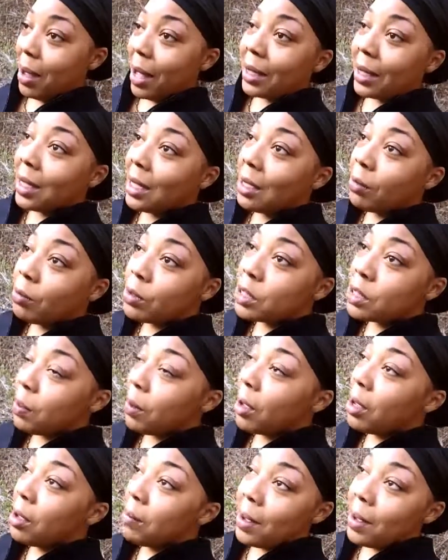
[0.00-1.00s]
I can't
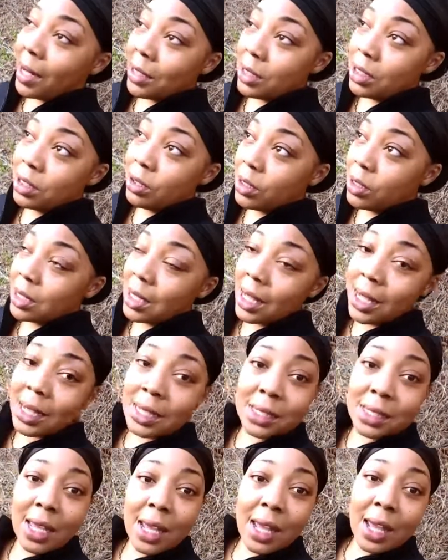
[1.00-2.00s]
respond back to your
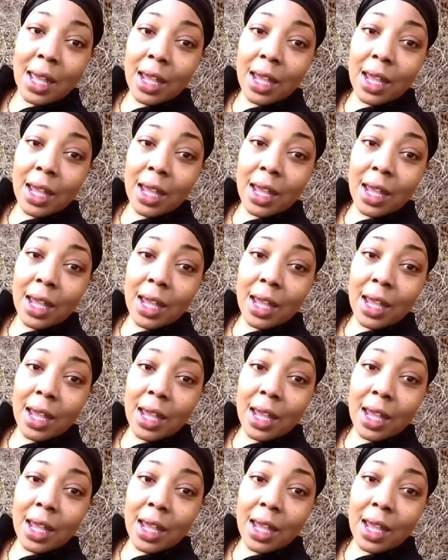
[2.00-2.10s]
text